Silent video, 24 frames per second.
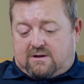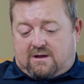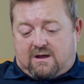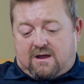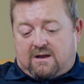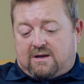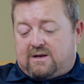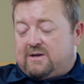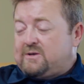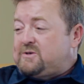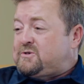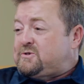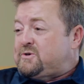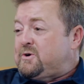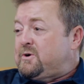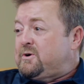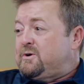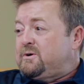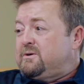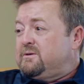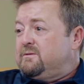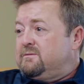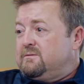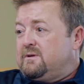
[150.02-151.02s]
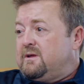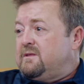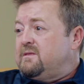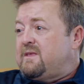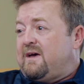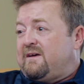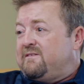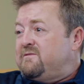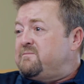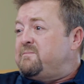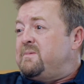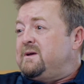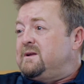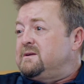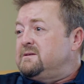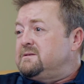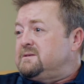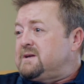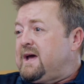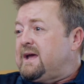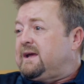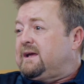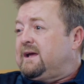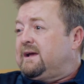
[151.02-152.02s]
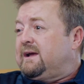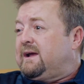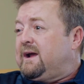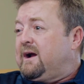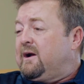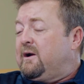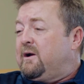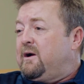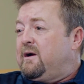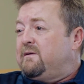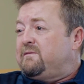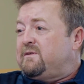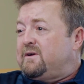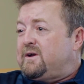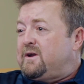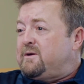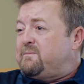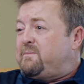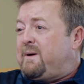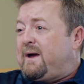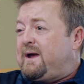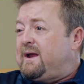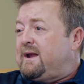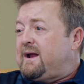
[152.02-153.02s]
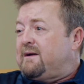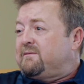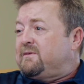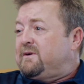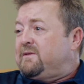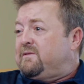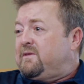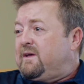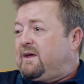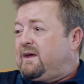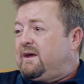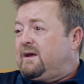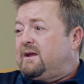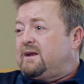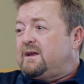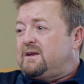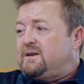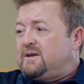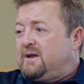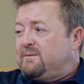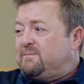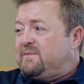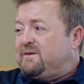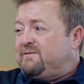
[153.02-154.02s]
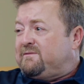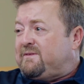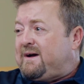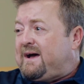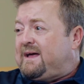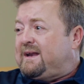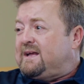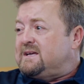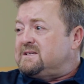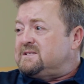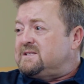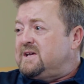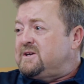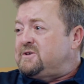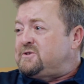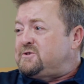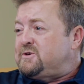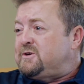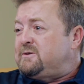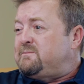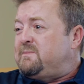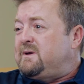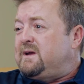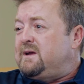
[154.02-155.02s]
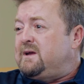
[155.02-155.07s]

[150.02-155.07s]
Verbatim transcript: and ensure that they've been taken care of and paid everything and indemnified as they should